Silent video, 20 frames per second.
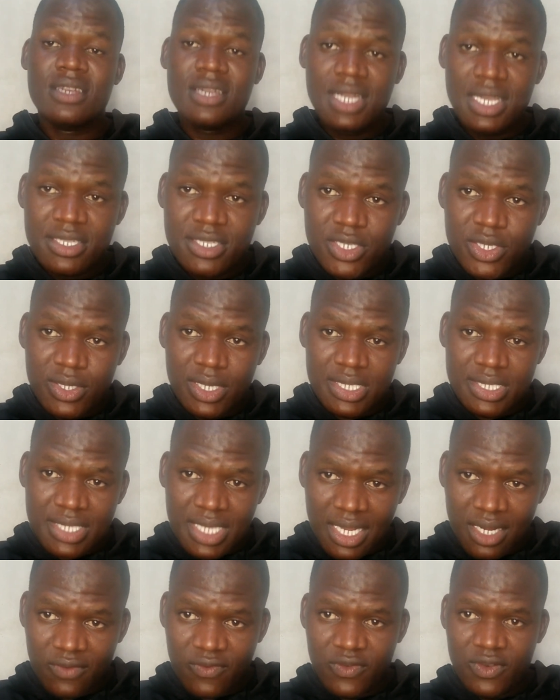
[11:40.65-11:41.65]
Trust
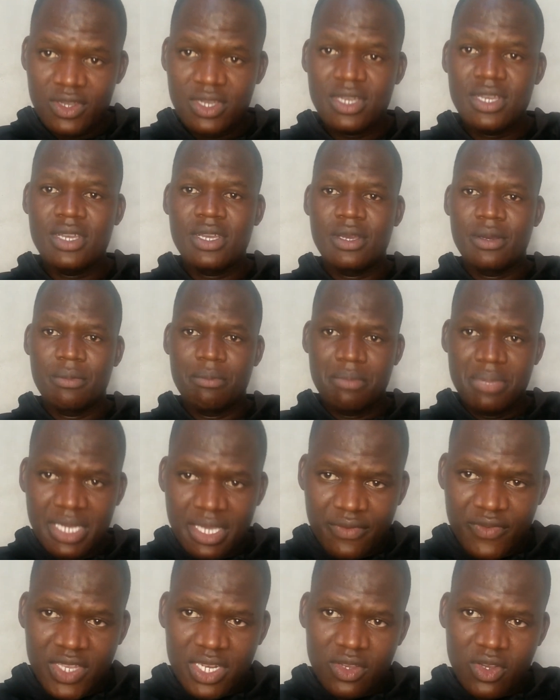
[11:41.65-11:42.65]
yourself,
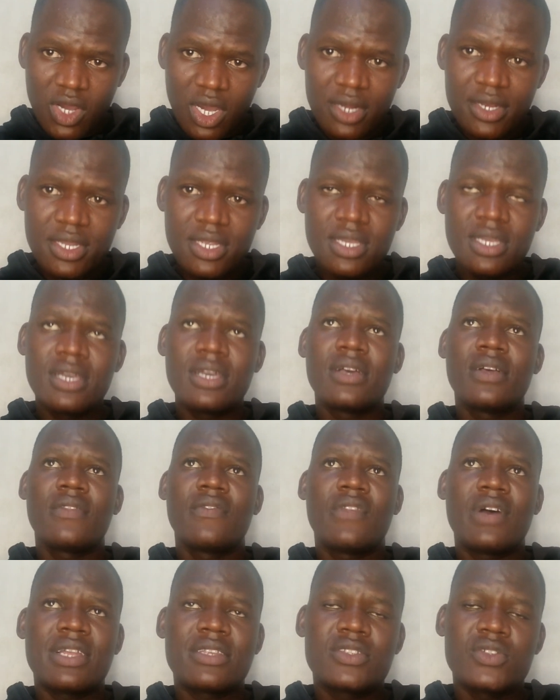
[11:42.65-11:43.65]
believe in God
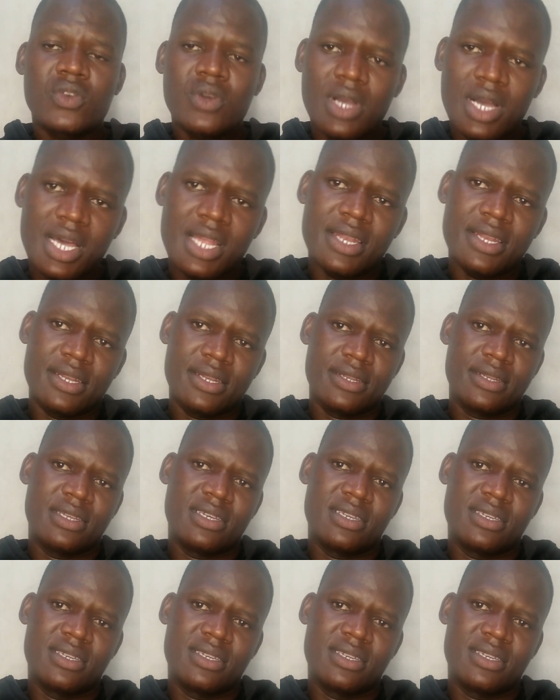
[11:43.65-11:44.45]
that you can.